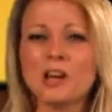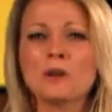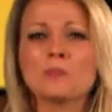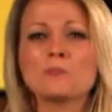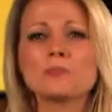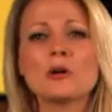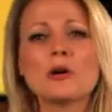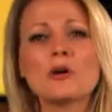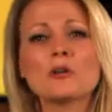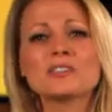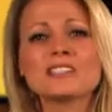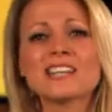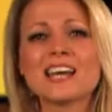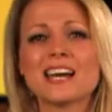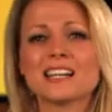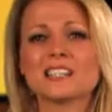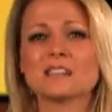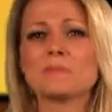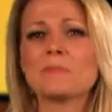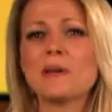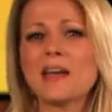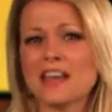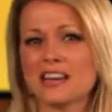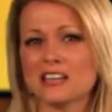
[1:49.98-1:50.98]

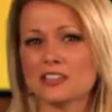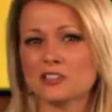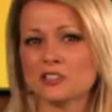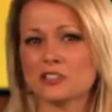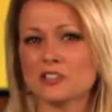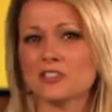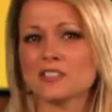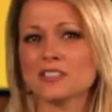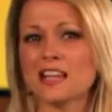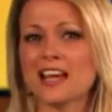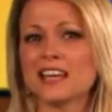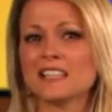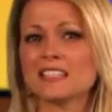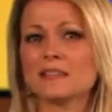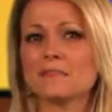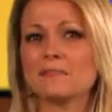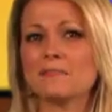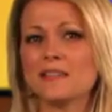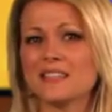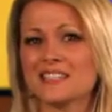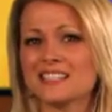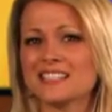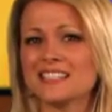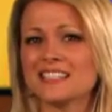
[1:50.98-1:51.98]
Protect Painters as a
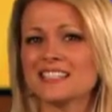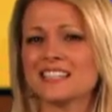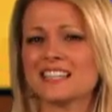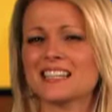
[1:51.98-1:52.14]
business